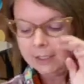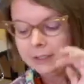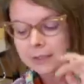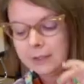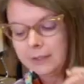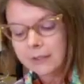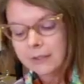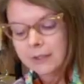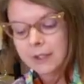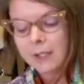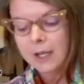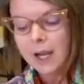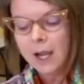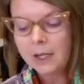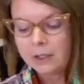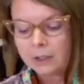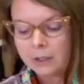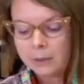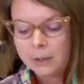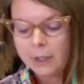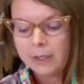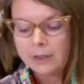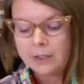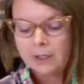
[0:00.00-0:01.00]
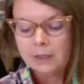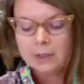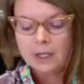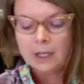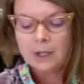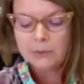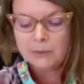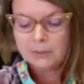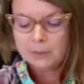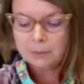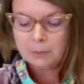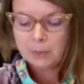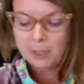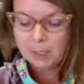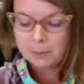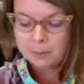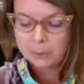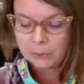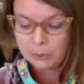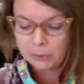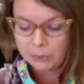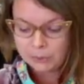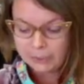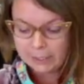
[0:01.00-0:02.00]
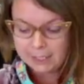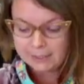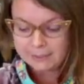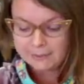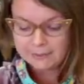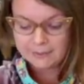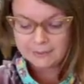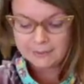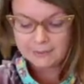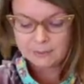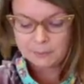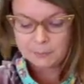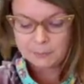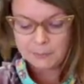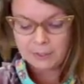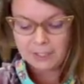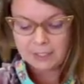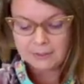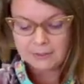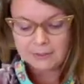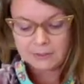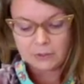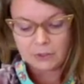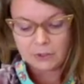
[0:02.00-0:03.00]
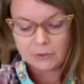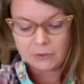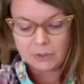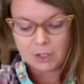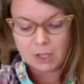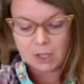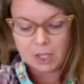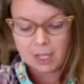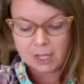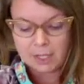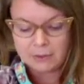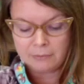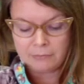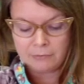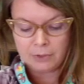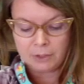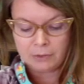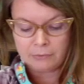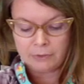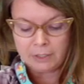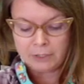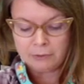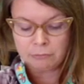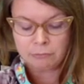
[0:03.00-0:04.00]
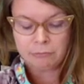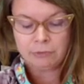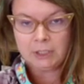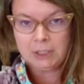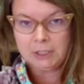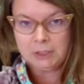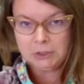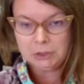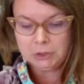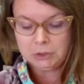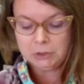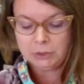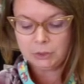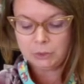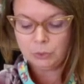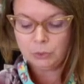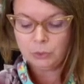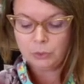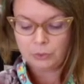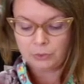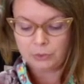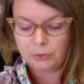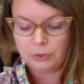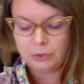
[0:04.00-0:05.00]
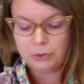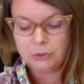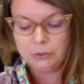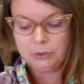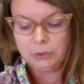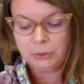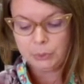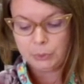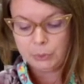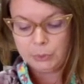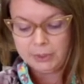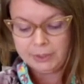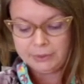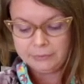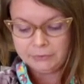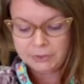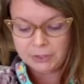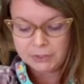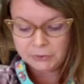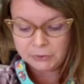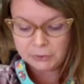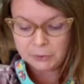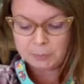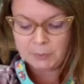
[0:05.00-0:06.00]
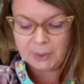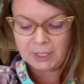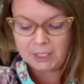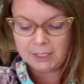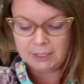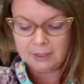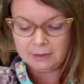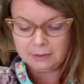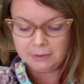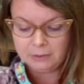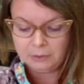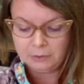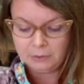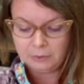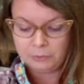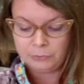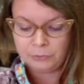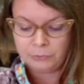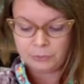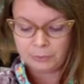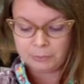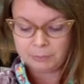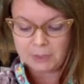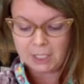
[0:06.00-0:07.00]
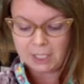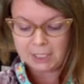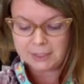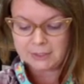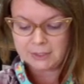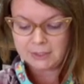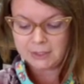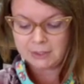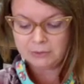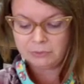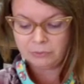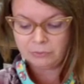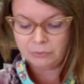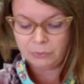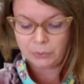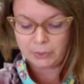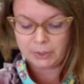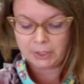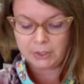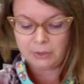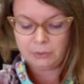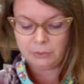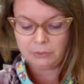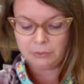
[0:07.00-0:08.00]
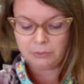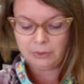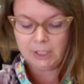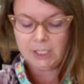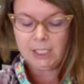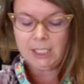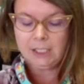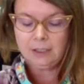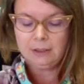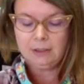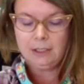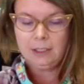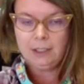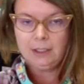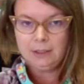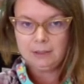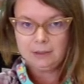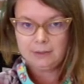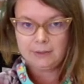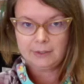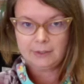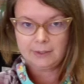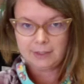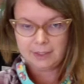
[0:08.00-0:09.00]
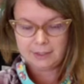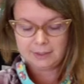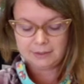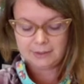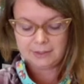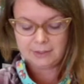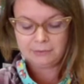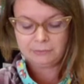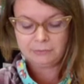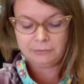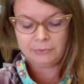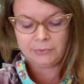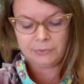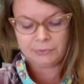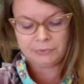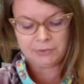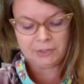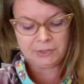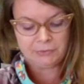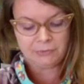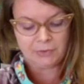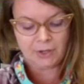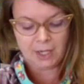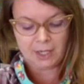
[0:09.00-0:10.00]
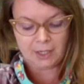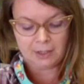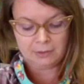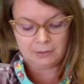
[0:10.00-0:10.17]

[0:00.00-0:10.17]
Sadako and the Thousand Paper Cranes is based on the life of a real little girl who lived in Japan from 1943 to 1955.